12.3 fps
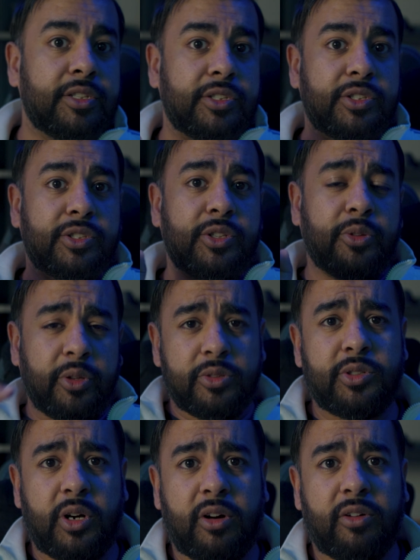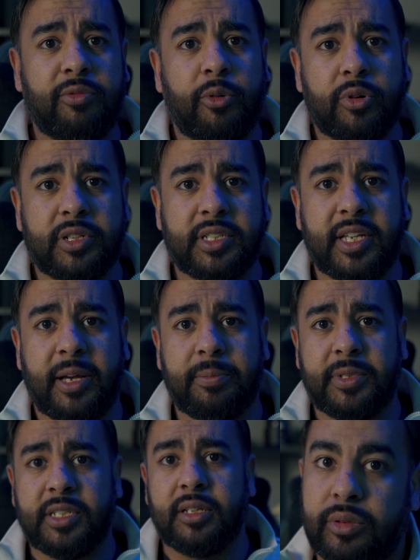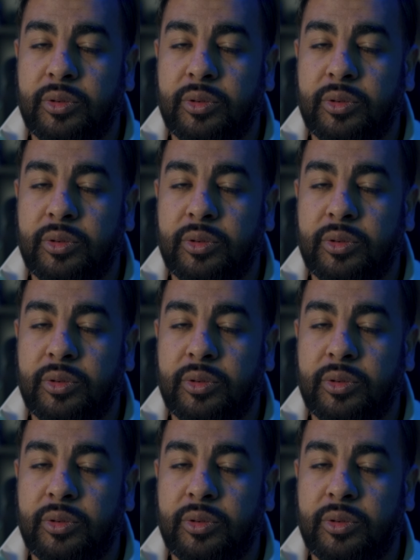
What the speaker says: So those are our 4 steps.